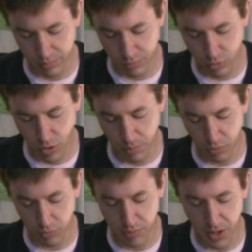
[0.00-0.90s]

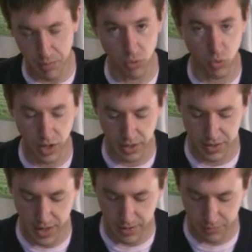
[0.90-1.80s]
crumpled paper
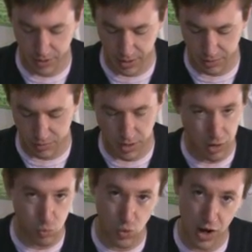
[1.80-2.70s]
wad kind of thing.
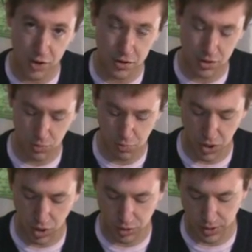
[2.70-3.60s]
Not rounded or
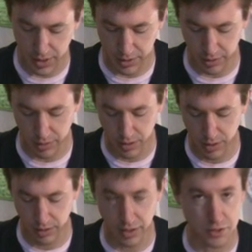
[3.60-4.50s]
balled like
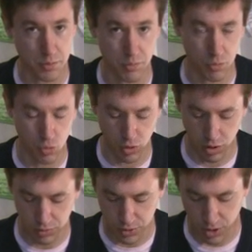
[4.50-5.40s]
some
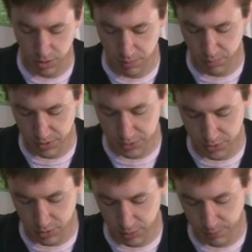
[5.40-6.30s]
oolongs are, but
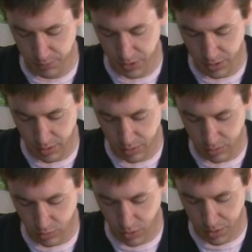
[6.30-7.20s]
still
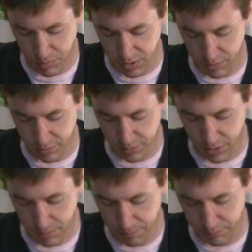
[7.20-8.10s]
quite a bit
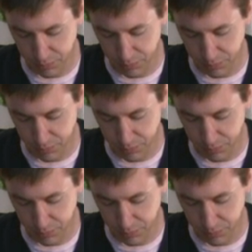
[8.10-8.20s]
of